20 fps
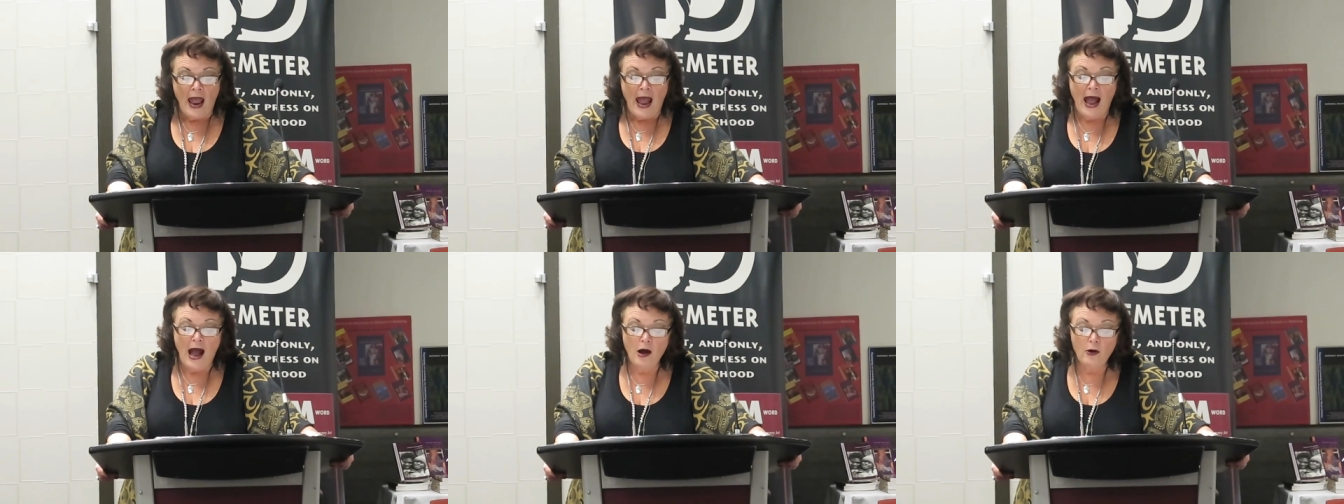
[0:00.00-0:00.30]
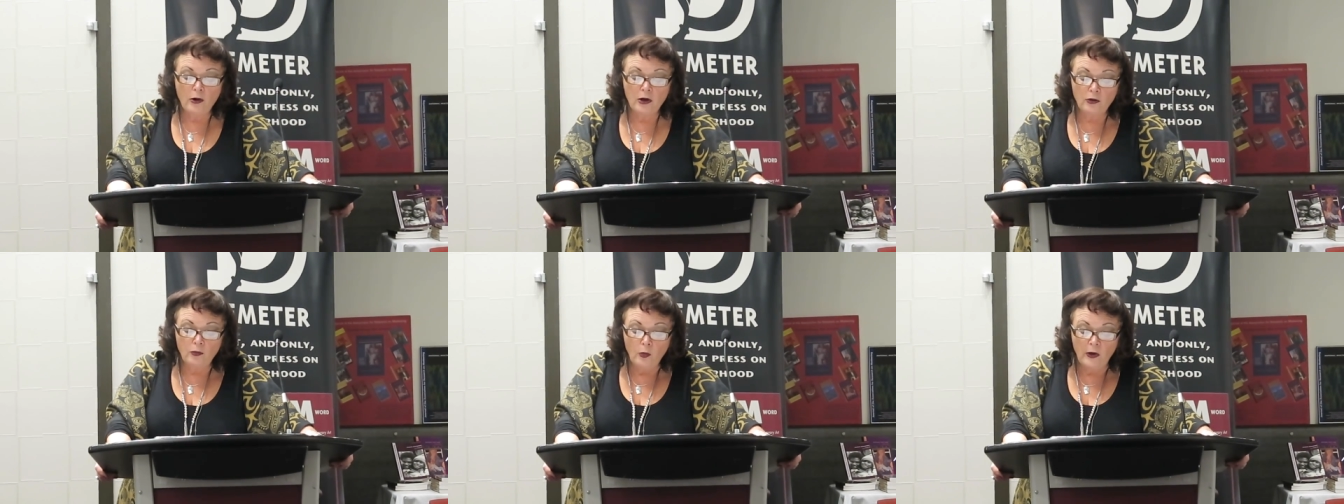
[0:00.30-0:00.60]

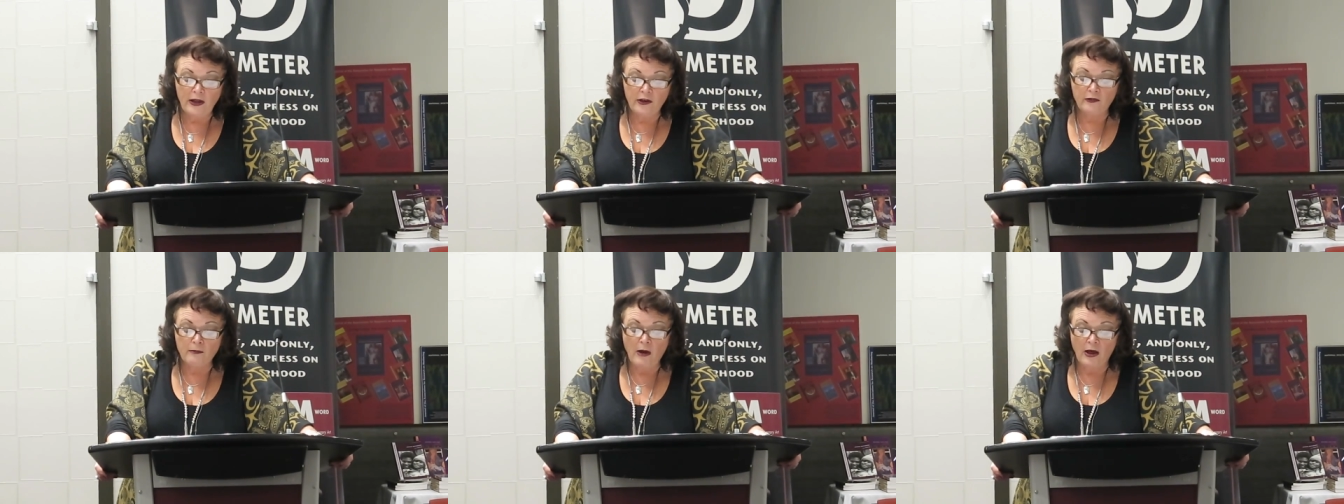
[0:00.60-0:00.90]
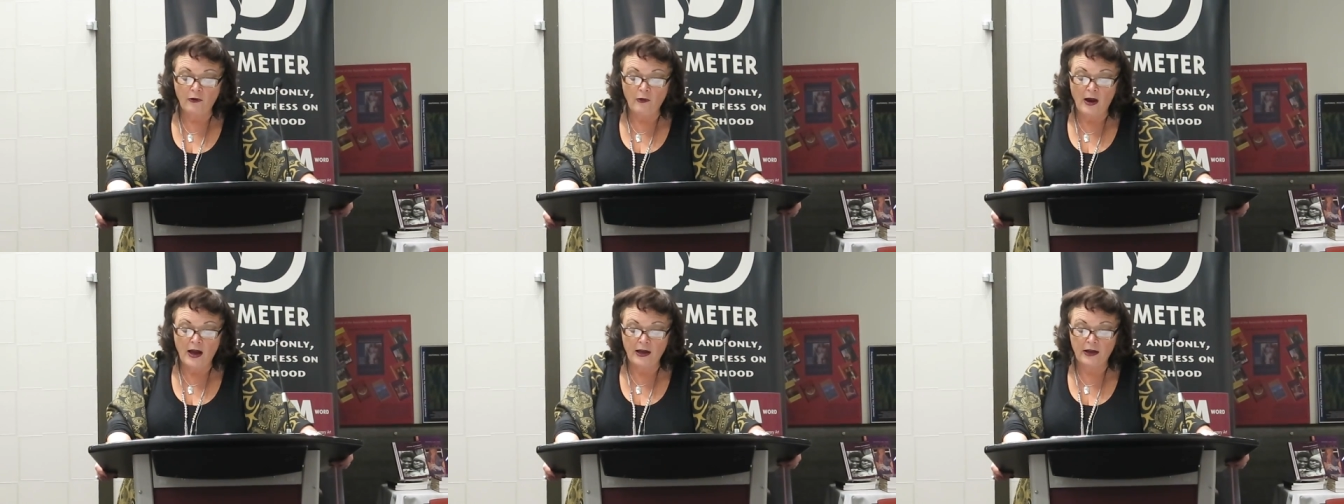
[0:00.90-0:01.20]
How can we as
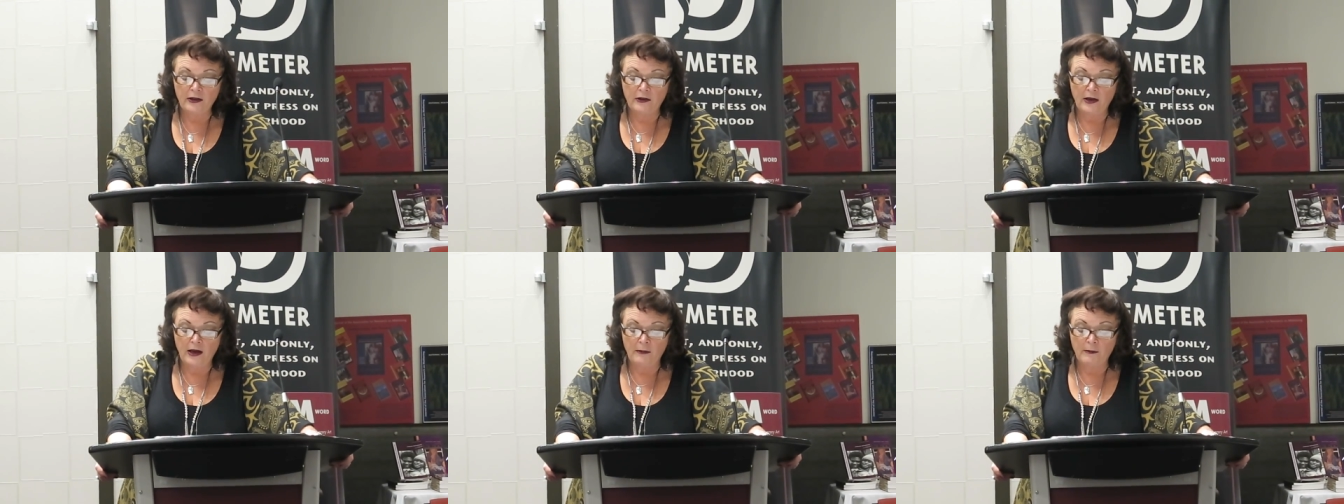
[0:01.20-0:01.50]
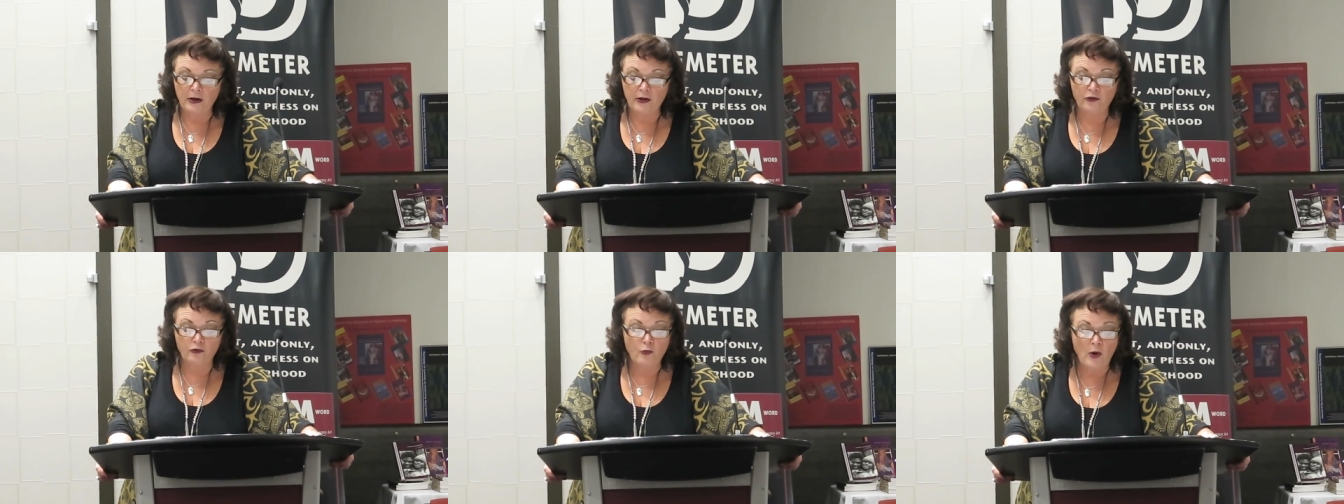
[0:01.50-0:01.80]
mother
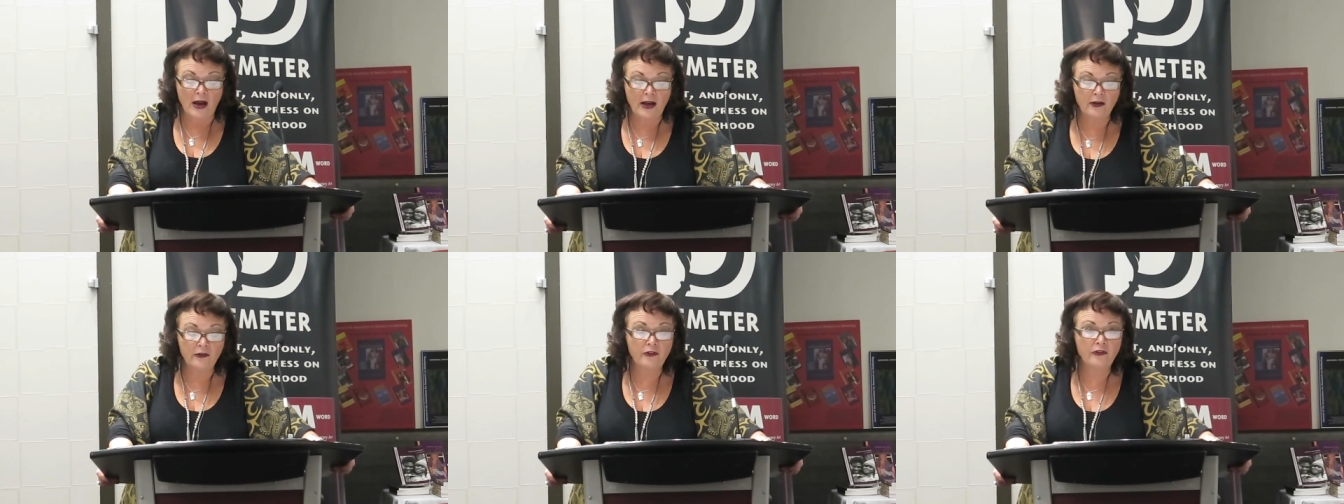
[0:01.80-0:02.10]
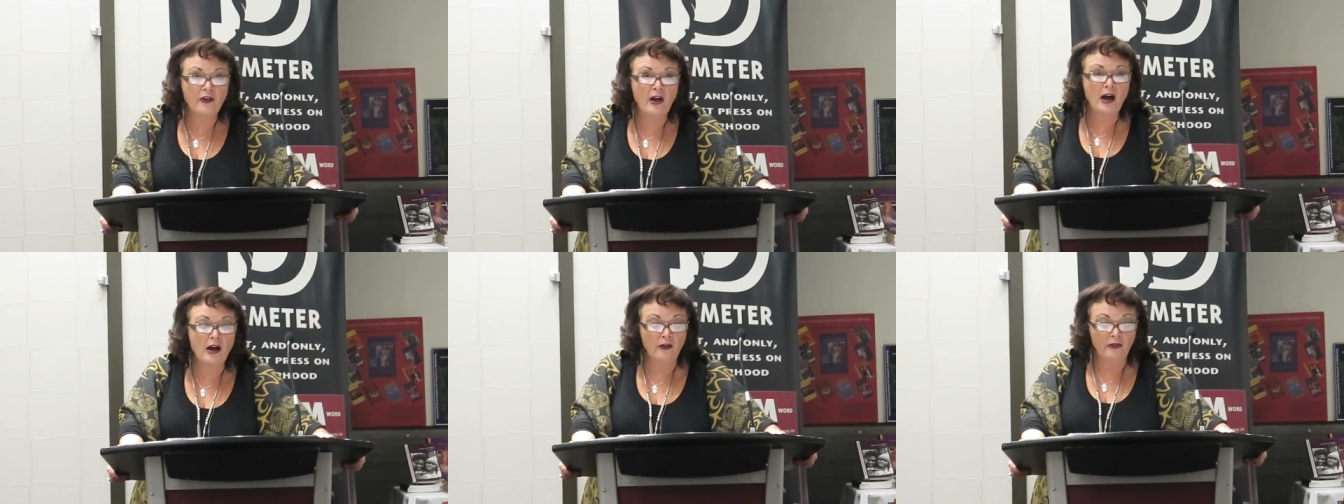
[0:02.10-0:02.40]
academics
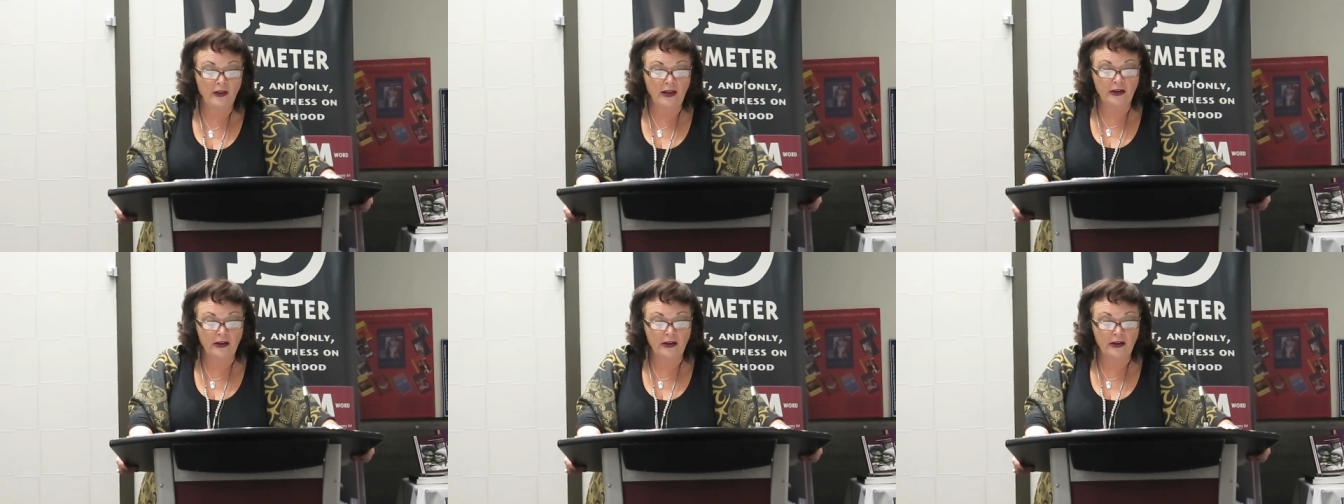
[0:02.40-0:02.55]
reconcile